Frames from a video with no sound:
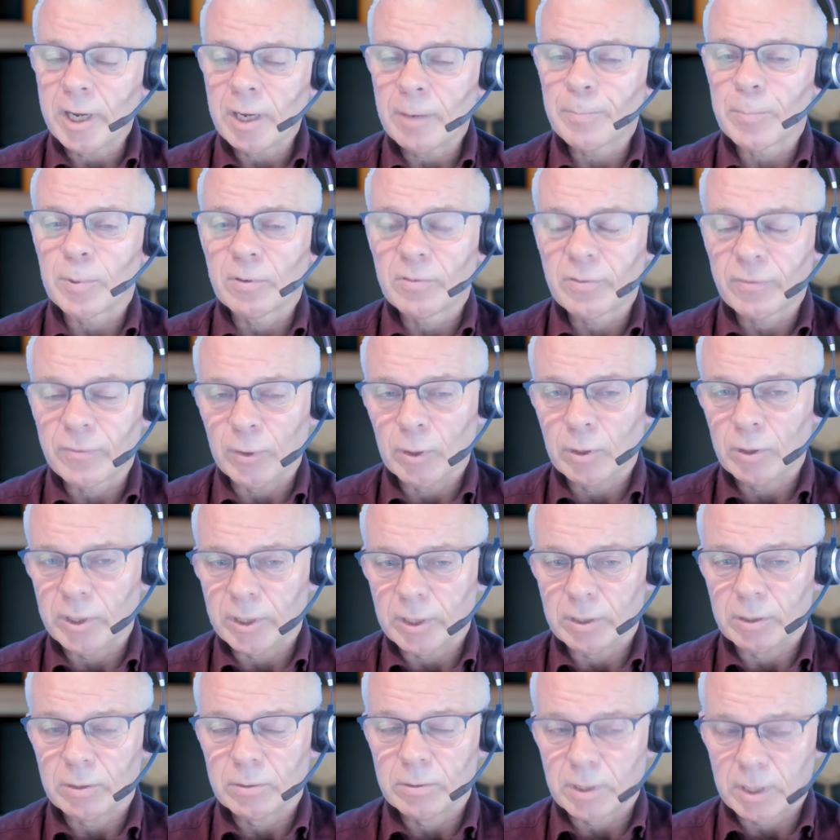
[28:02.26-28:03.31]
a
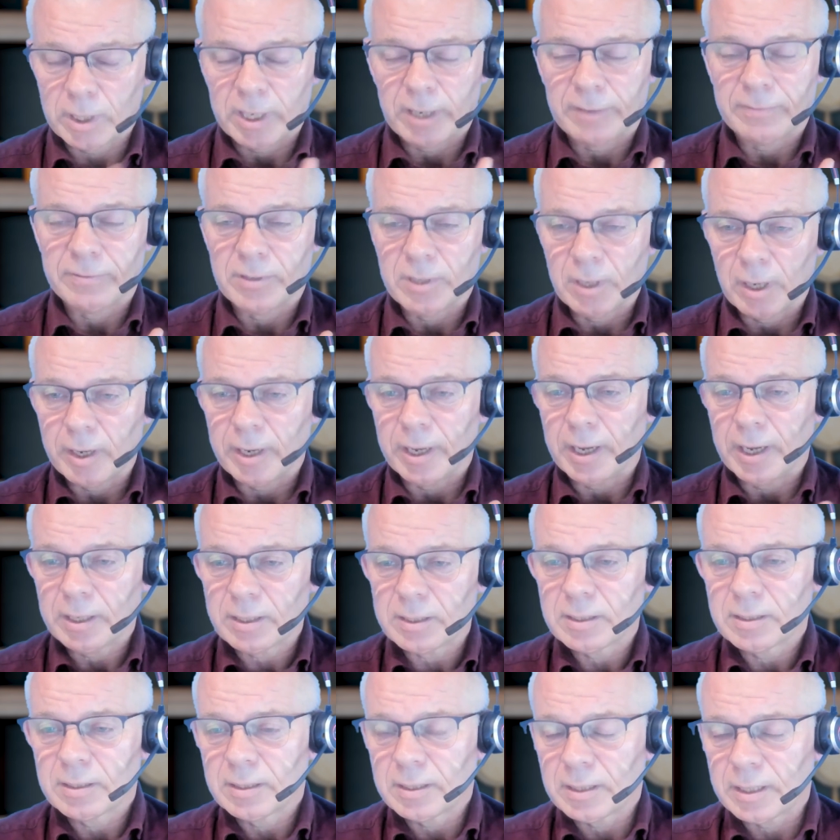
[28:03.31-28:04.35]
portfolio, and I've done it,
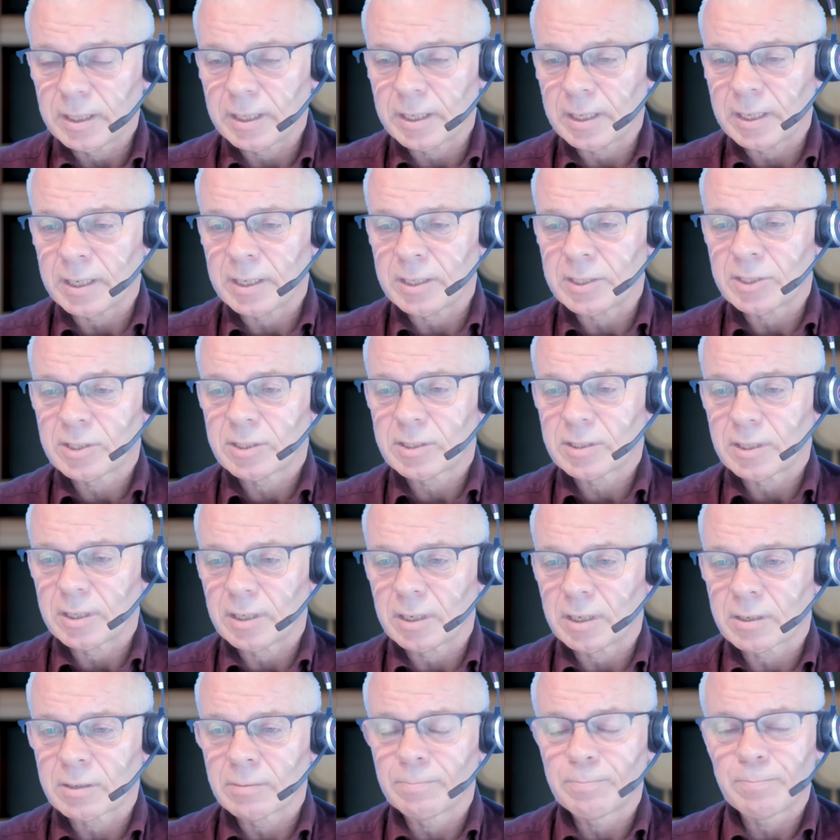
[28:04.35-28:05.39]
is a
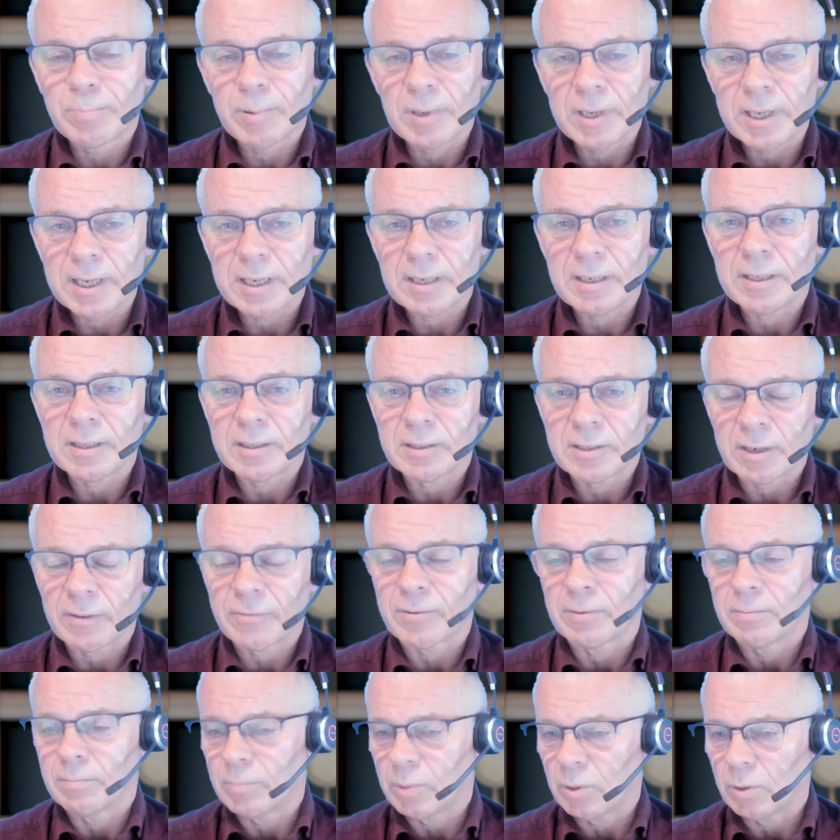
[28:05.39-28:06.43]
completely
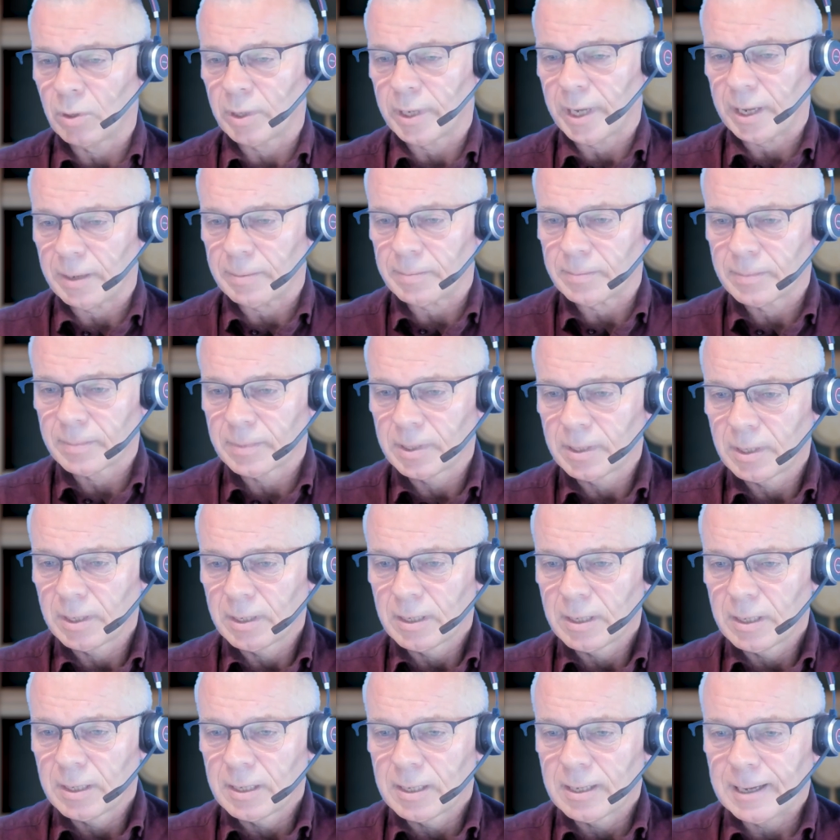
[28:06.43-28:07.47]
different ballgame.
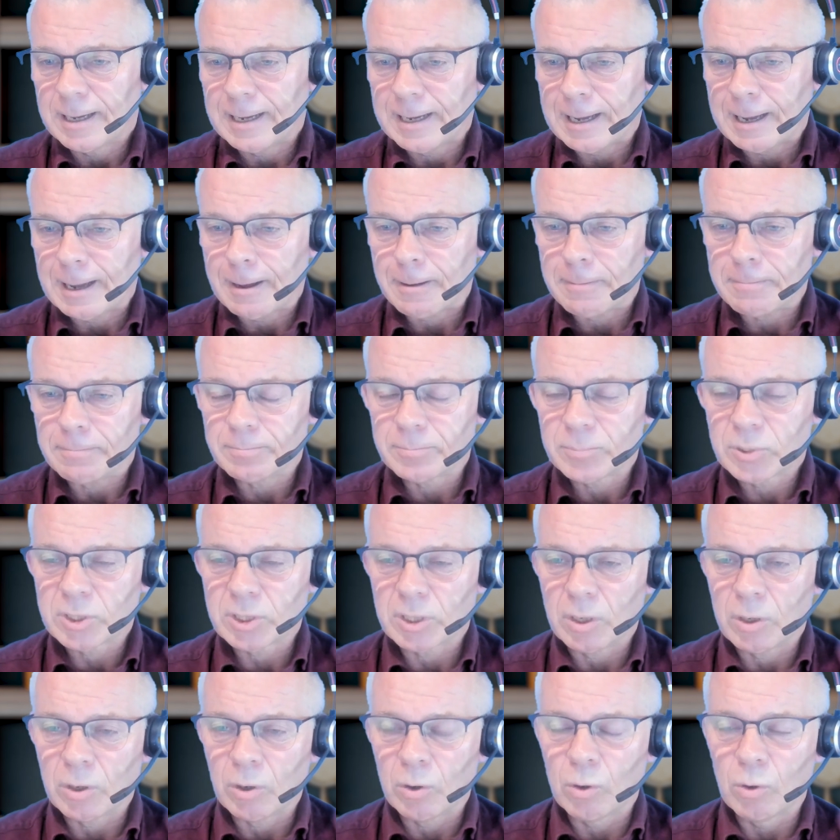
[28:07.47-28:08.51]

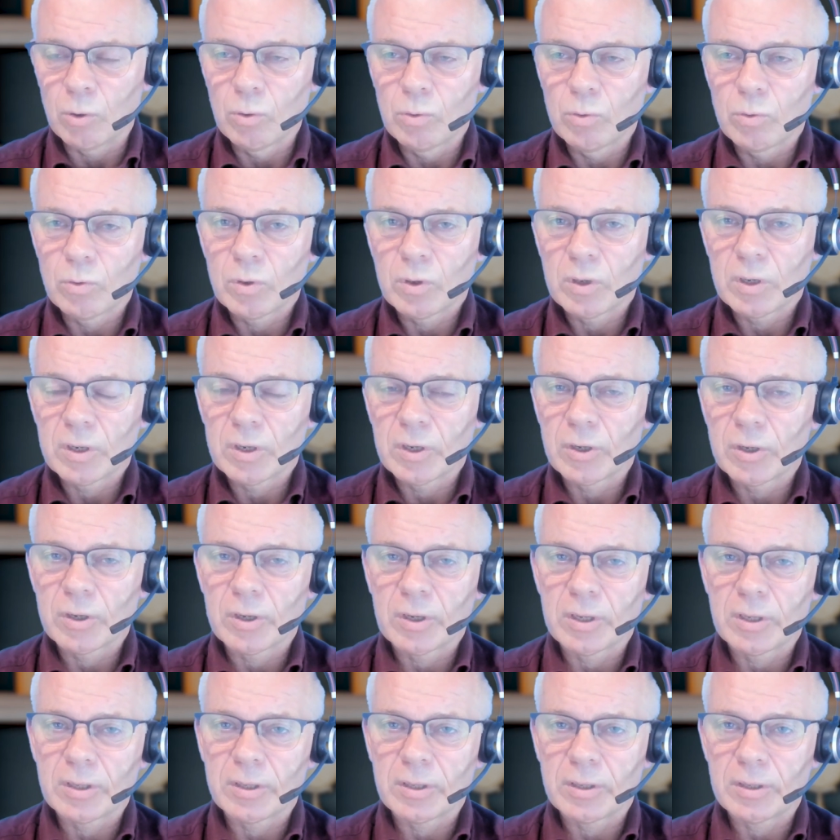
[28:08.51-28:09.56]
So
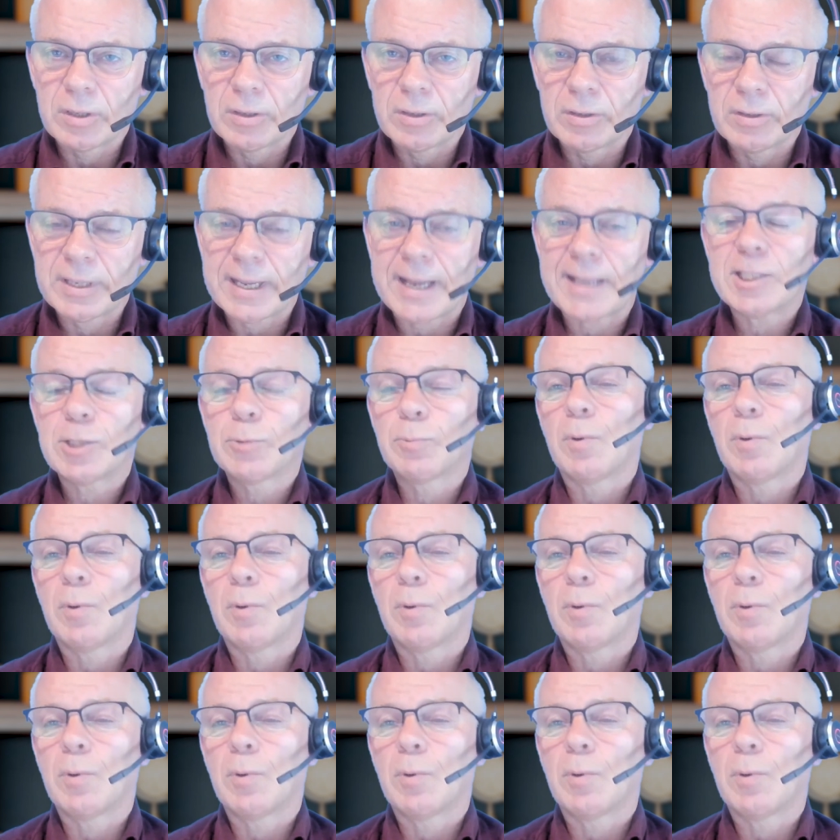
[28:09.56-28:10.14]
that's